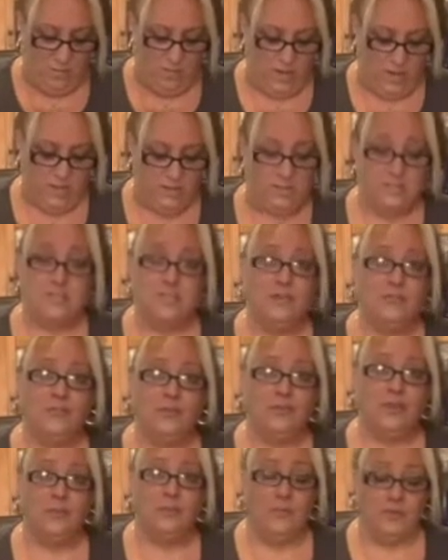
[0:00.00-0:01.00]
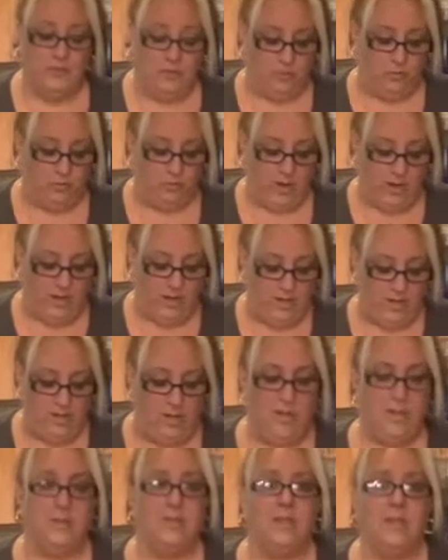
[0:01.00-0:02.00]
It's different than when you grate it in